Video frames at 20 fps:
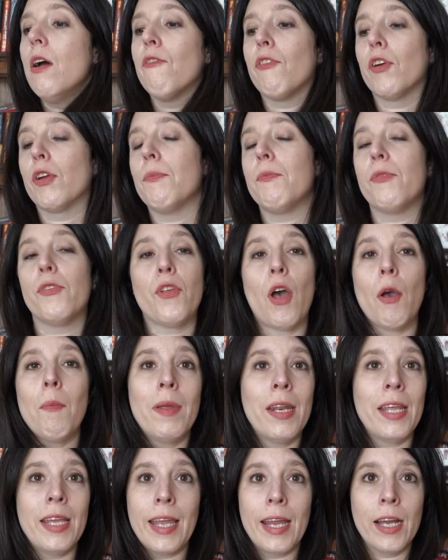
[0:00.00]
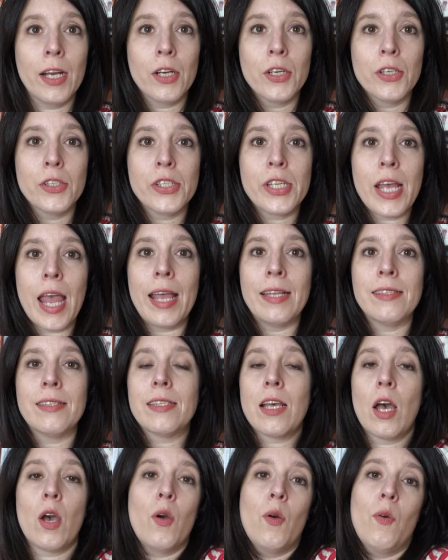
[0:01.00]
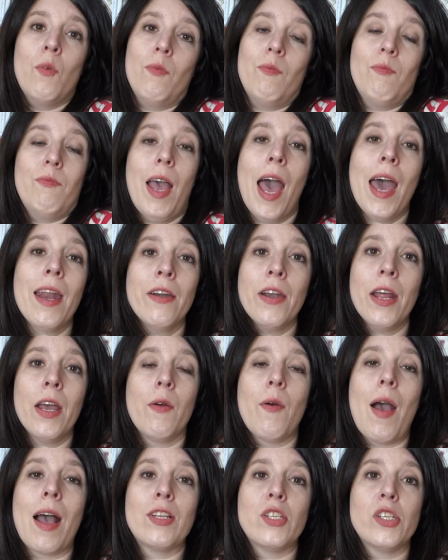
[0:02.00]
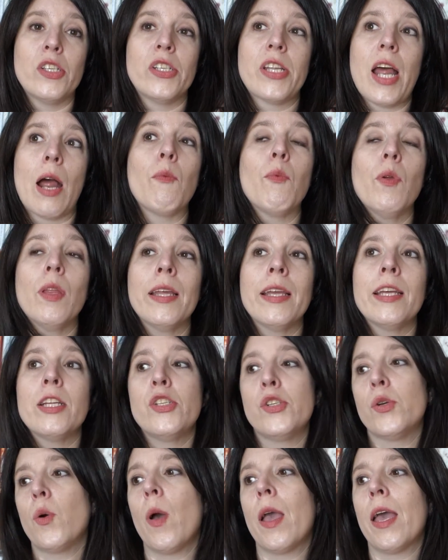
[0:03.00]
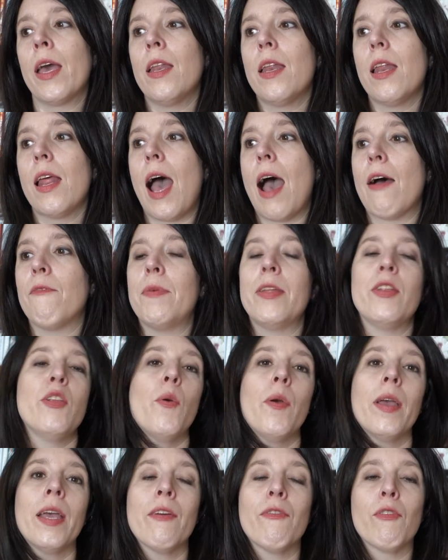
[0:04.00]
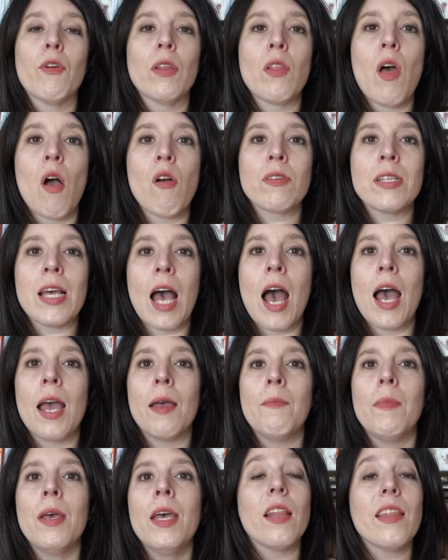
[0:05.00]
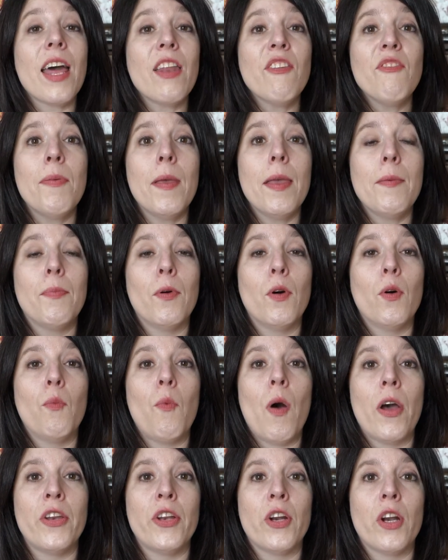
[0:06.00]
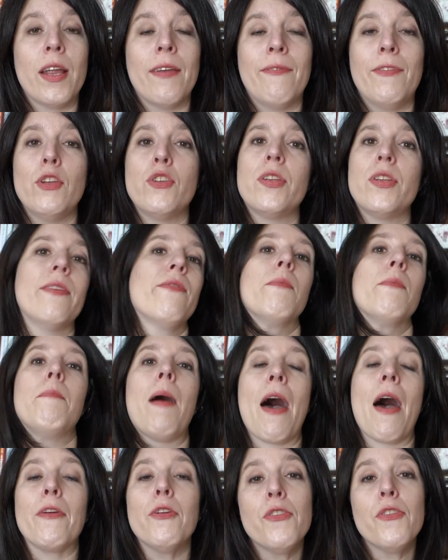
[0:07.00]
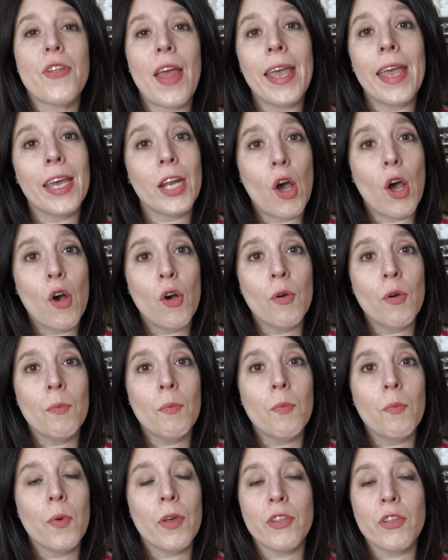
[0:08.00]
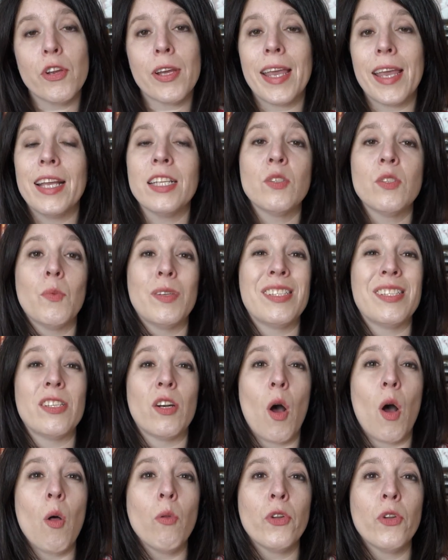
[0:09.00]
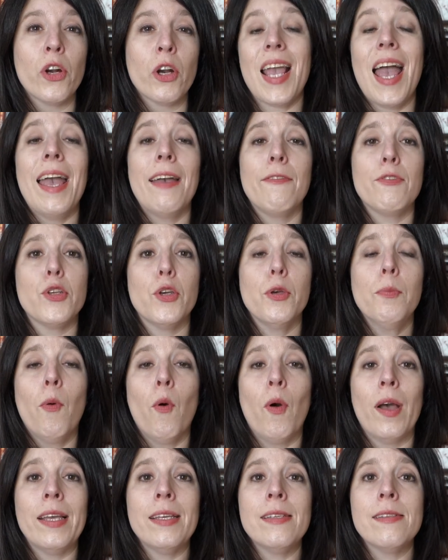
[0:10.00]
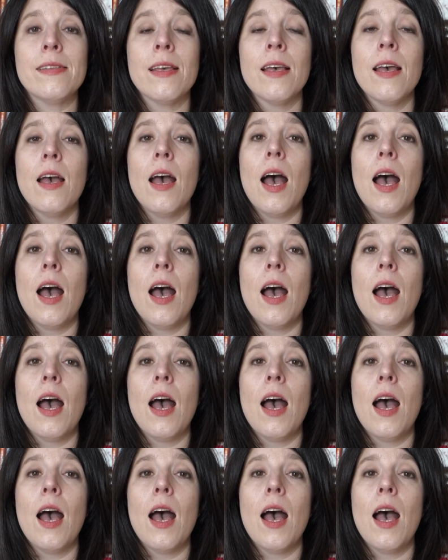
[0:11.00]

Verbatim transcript: for so many years, and so I don't know, I really enjoy it. I've been doing it for a long time. A lot of people wonder if you should even bother staying at home with your kids once they're older. I have two boys,